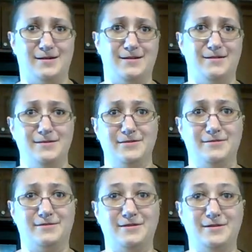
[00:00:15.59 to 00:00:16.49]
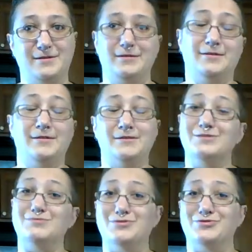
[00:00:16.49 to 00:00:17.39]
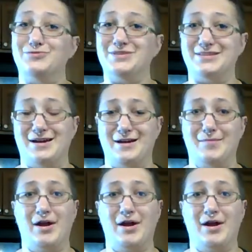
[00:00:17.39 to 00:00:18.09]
in this tumultuous time.